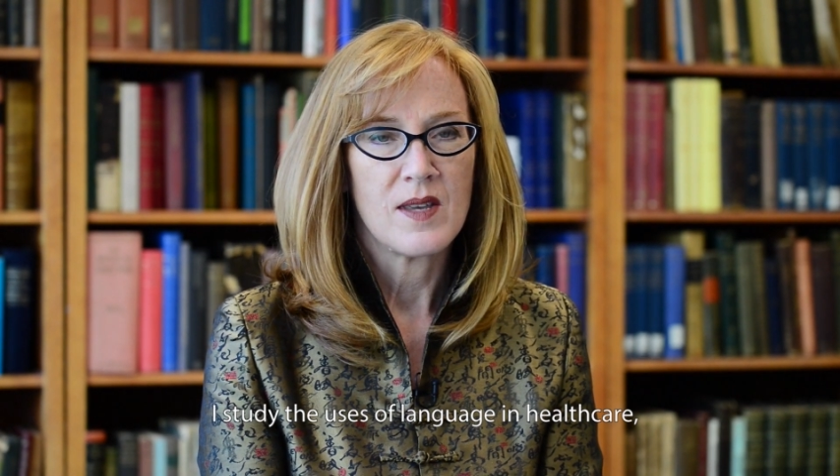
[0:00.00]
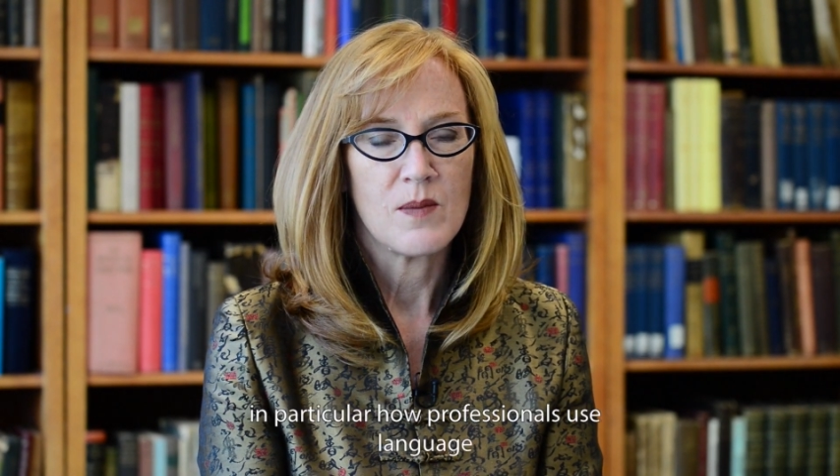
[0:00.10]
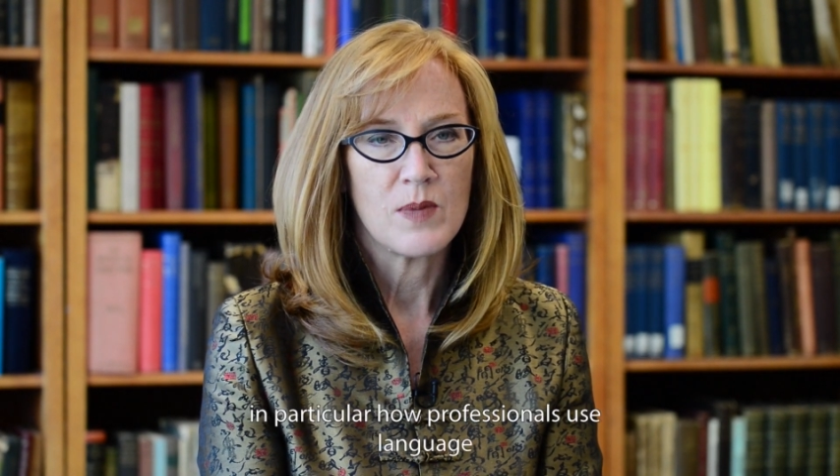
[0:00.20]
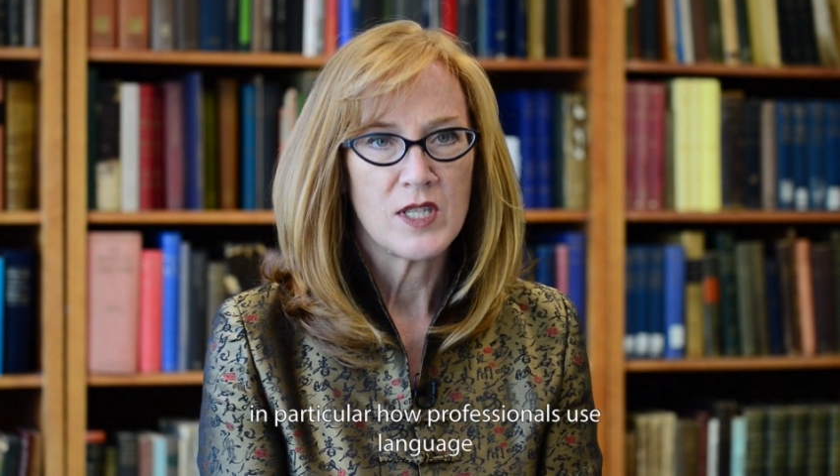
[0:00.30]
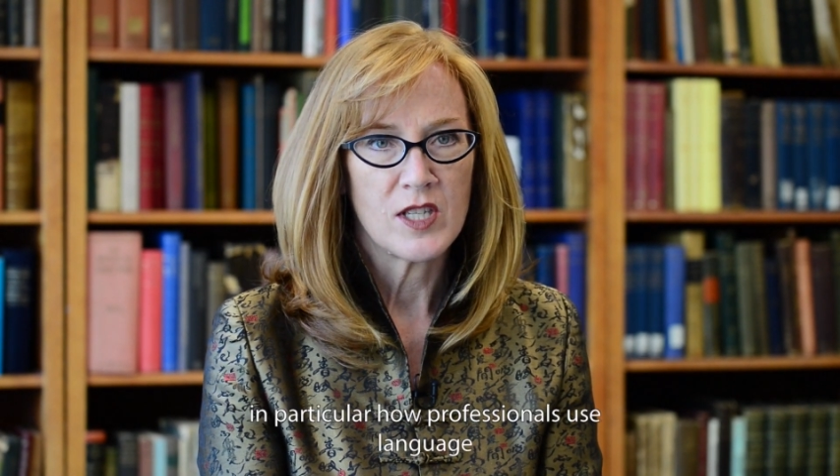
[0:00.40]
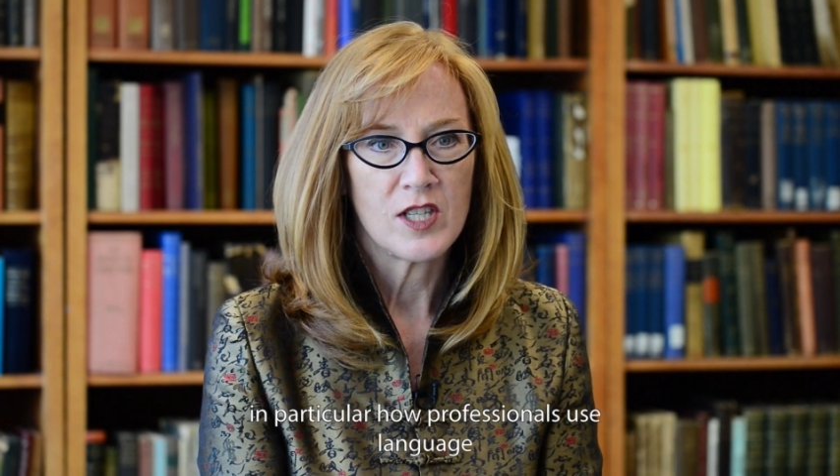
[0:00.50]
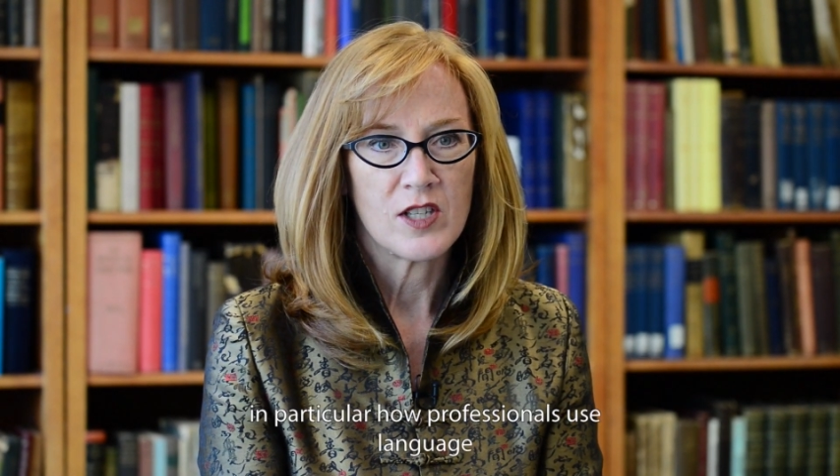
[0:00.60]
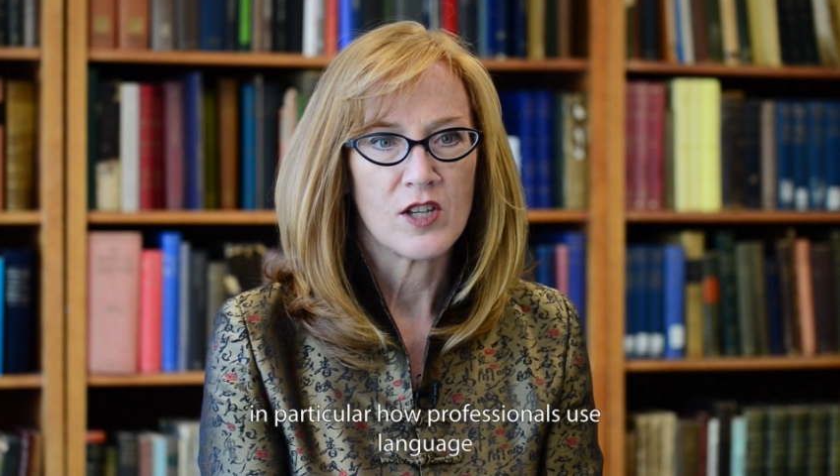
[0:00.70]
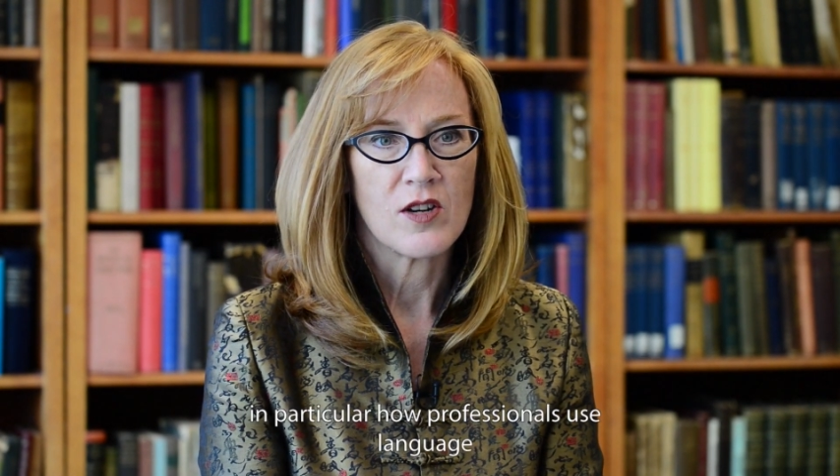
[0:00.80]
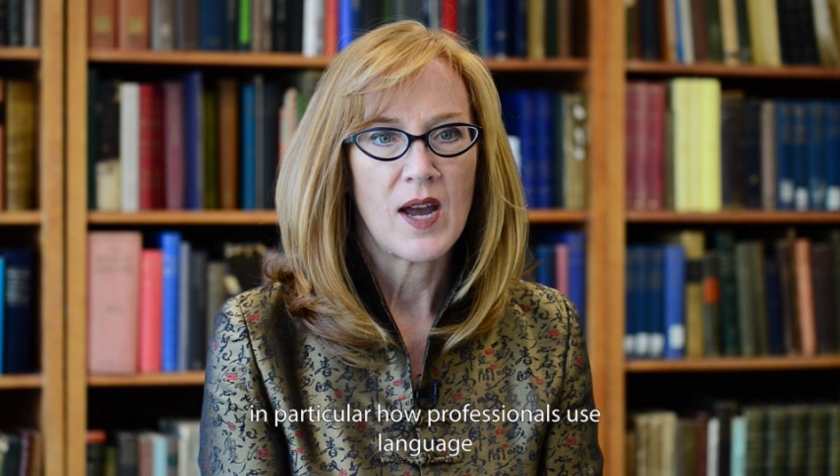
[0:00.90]
in
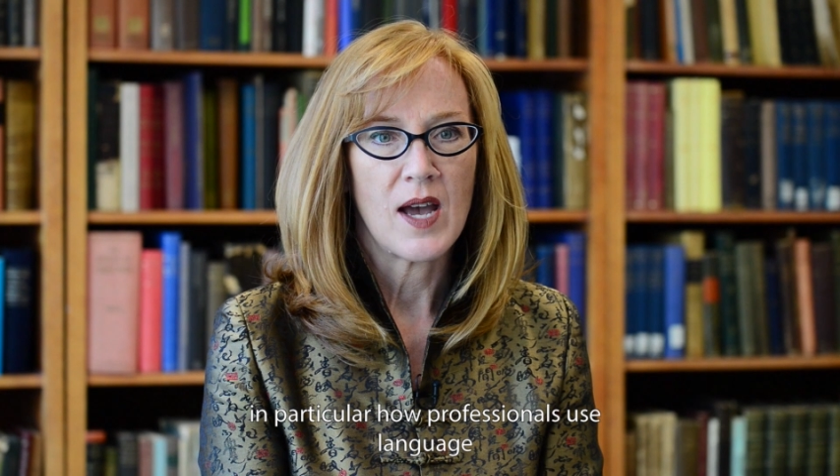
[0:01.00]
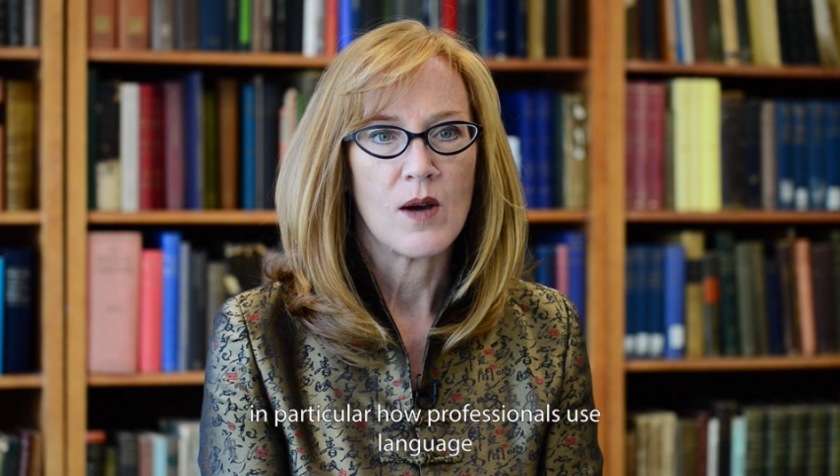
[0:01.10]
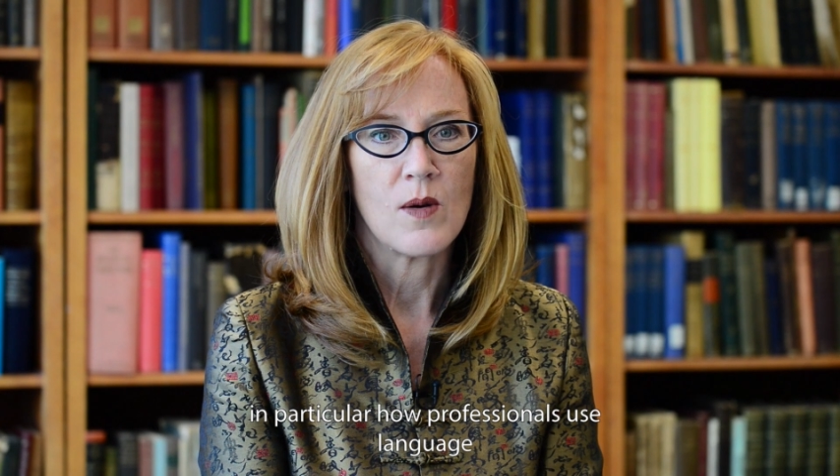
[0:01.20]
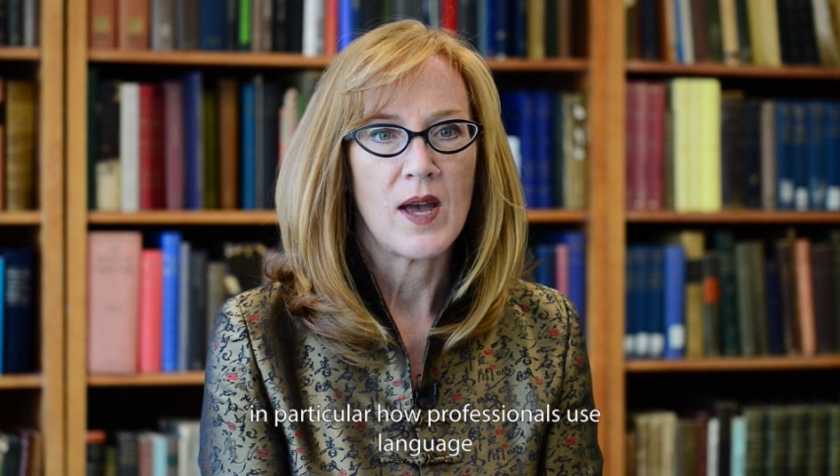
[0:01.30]
particular how